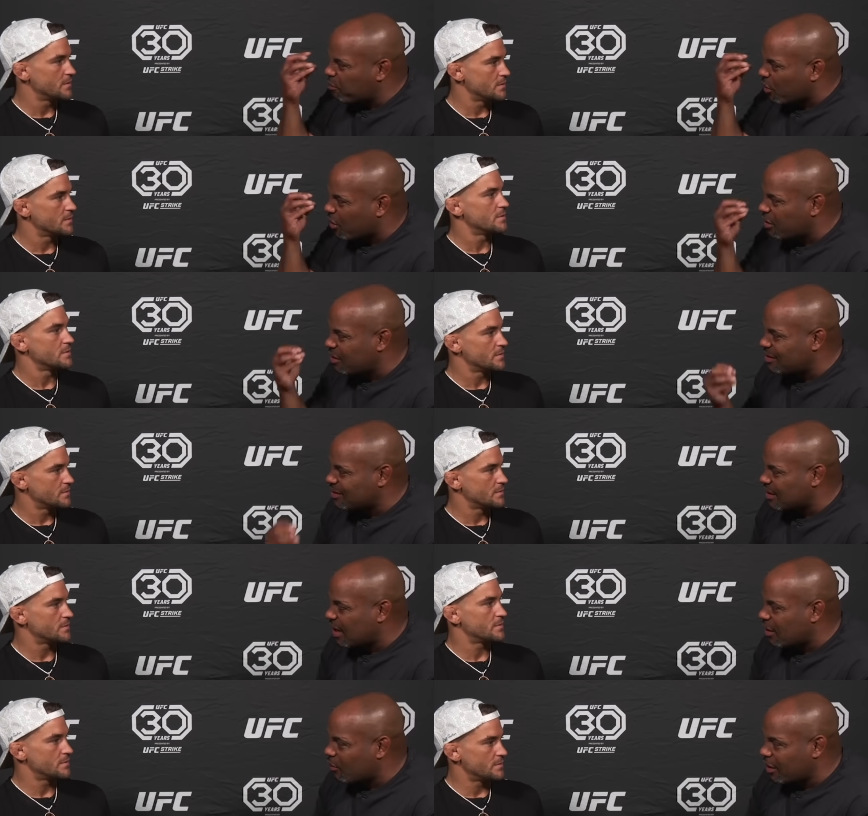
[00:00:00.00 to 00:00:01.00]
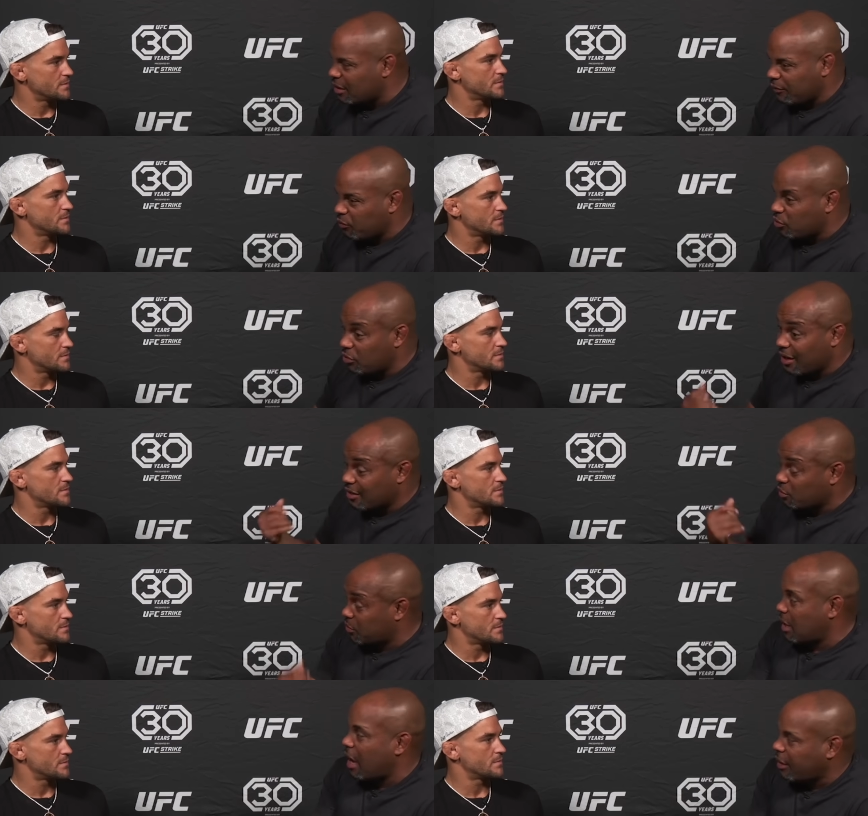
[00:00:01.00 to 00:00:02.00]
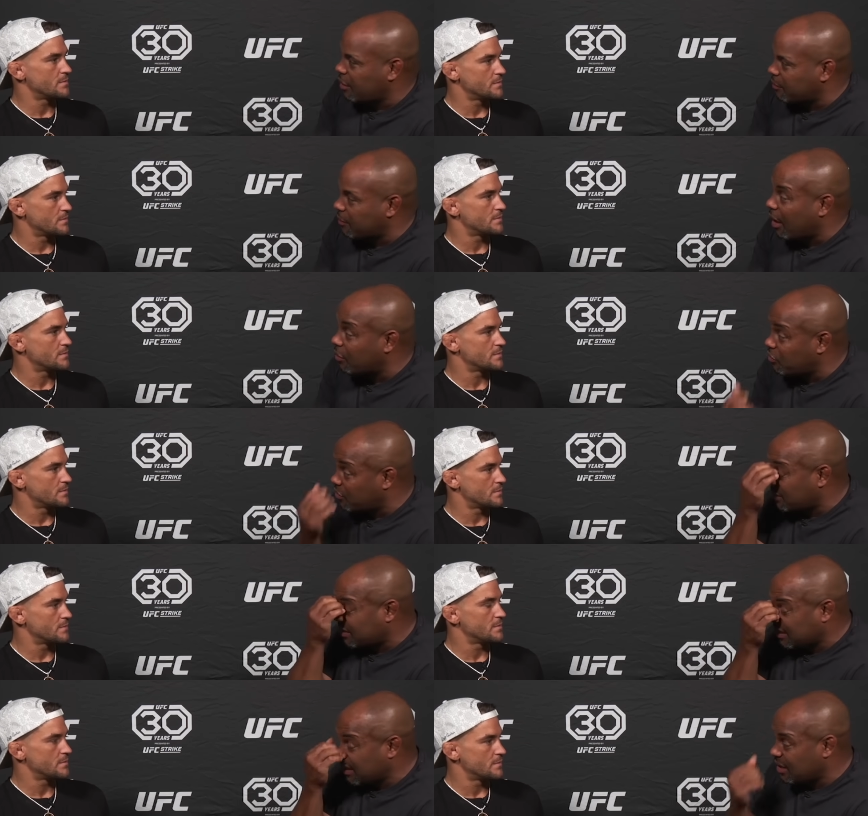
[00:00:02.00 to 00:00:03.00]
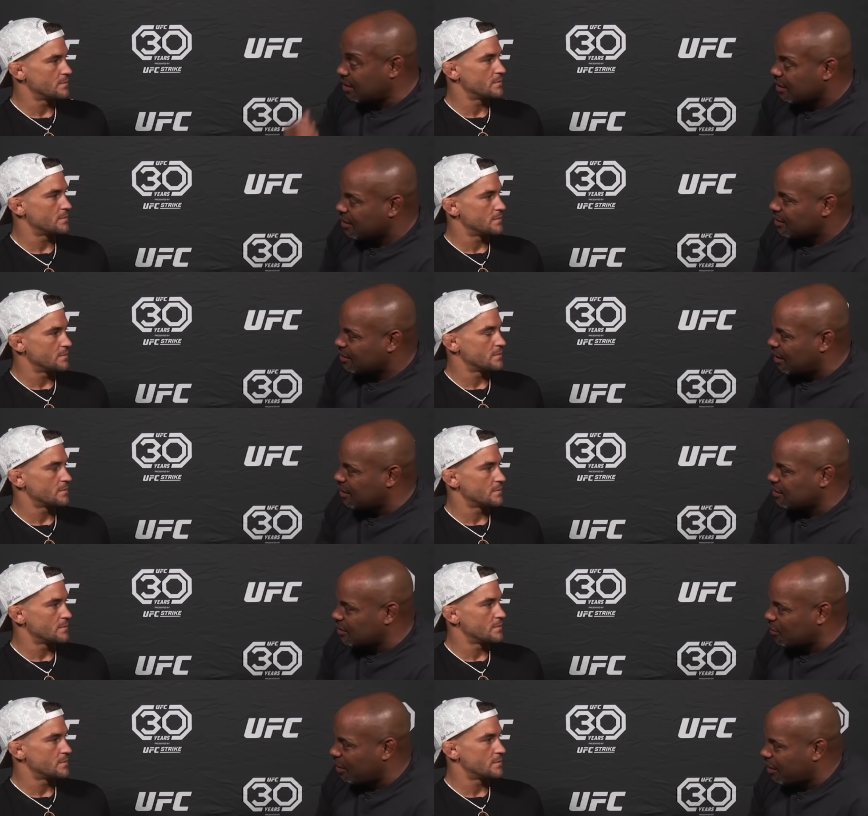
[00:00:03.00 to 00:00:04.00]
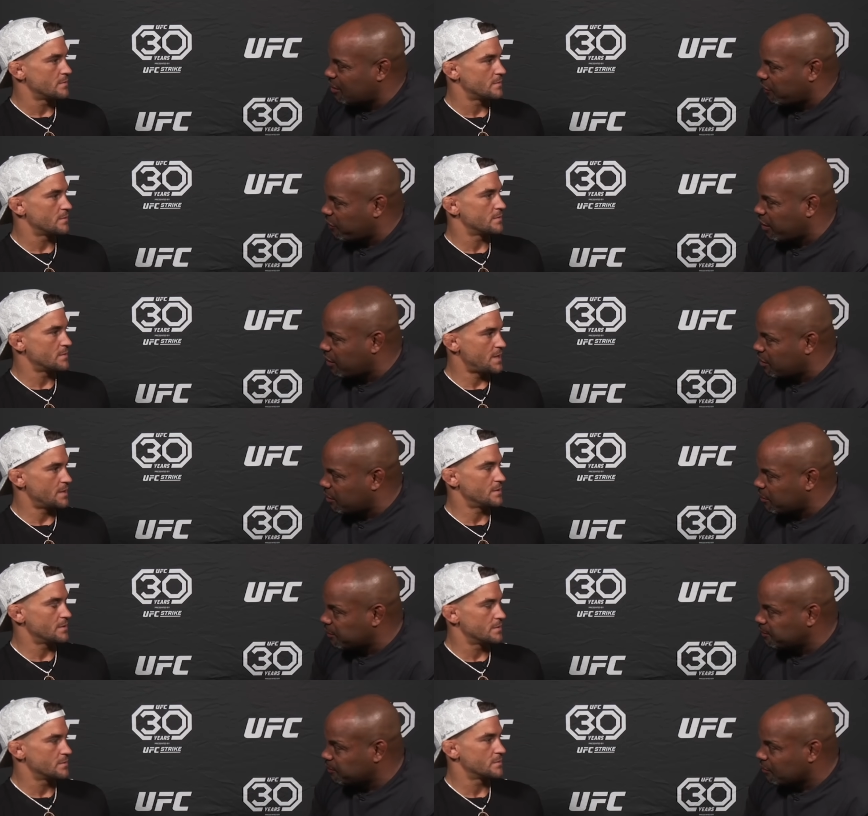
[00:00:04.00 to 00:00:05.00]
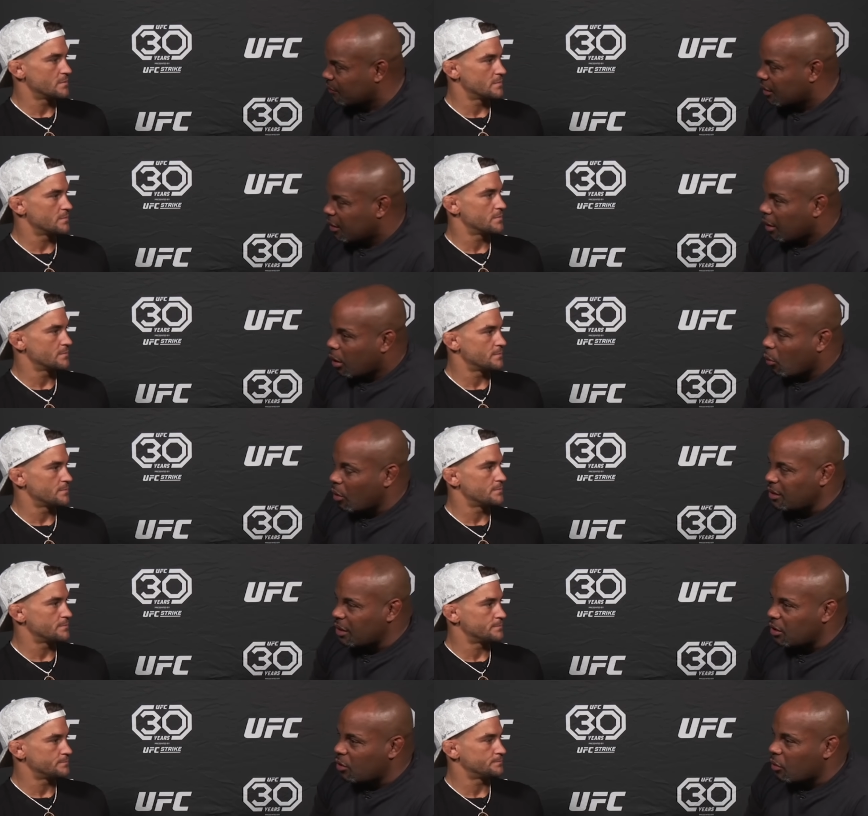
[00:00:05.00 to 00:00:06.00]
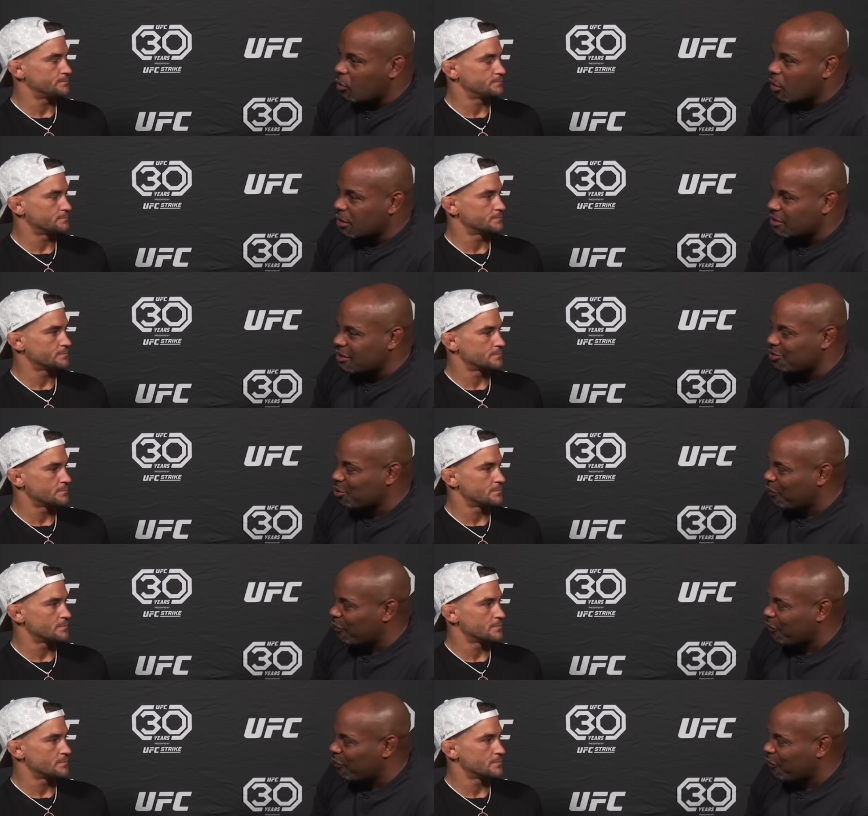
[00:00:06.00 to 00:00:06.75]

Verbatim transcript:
Speaker 1: burn in his eye, right? Even when you guys were knocking him down, you could see that he still had the fight yeah. in him. One thing you don't question is your